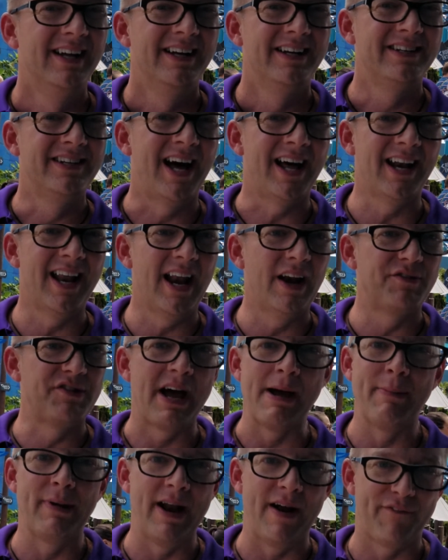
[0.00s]
Not a lot of
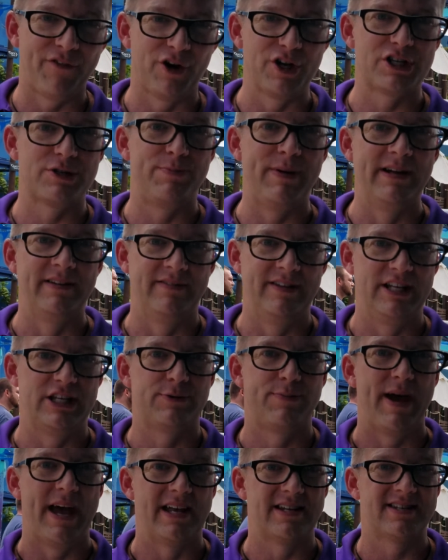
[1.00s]
time and effort is spent in these
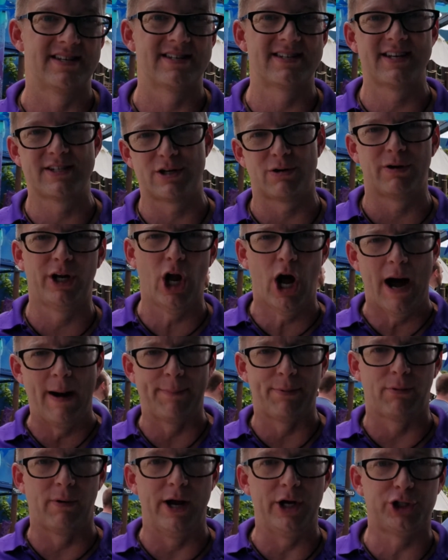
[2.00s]
spaces because they're really
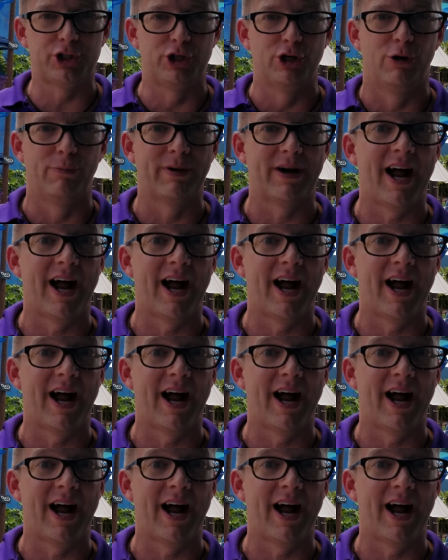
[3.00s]
operational,